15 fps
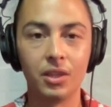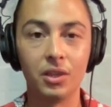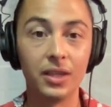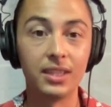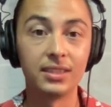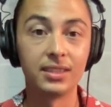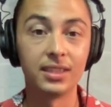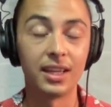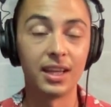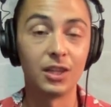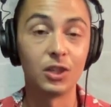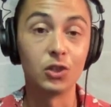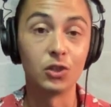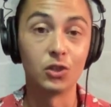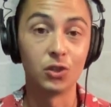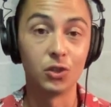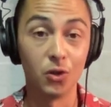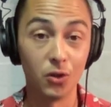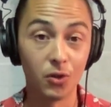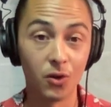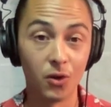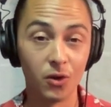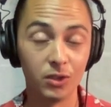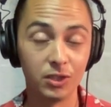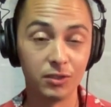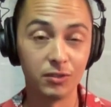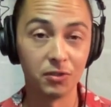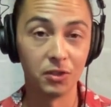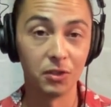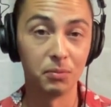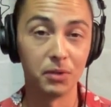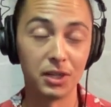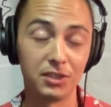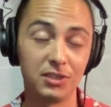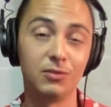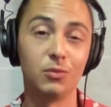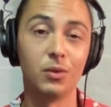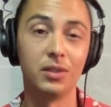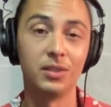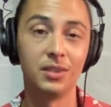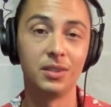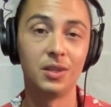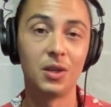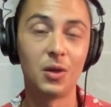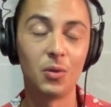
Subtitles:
Now let's get 2 chords for the price of 1.